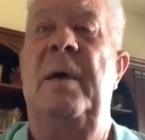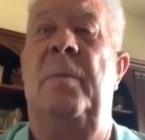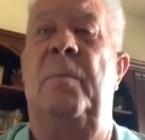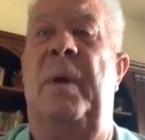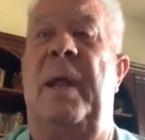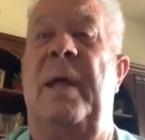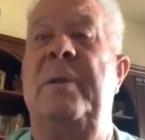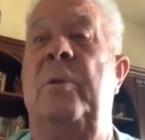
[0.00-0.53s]

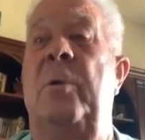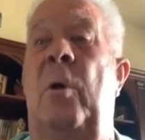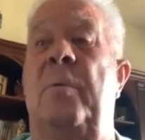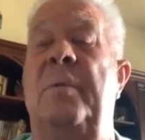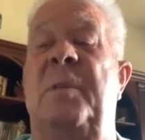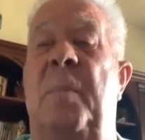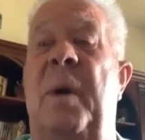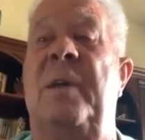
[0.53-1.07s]
but I do know that
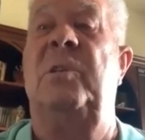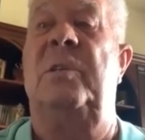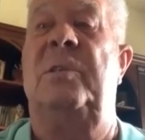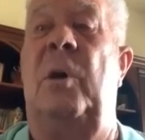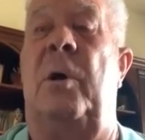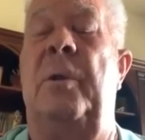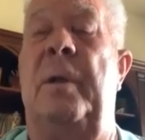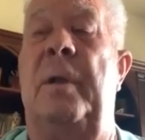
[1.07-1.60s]
the budget's
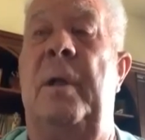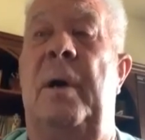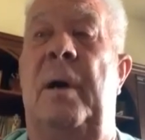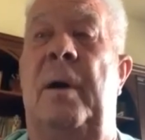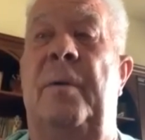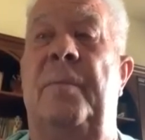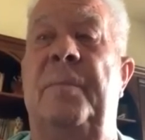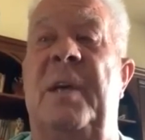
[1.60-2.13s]
on
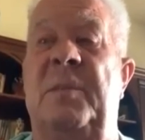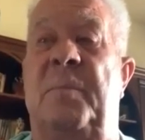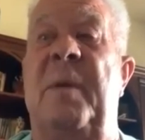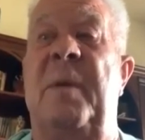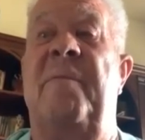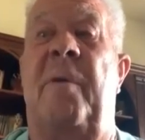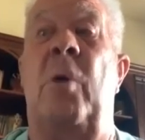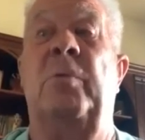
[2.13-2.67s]
has been
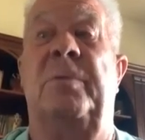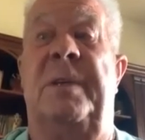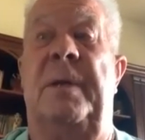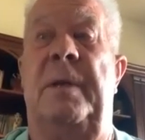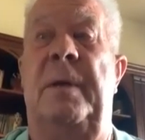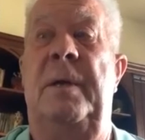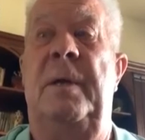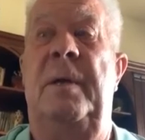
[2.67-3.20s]
frozen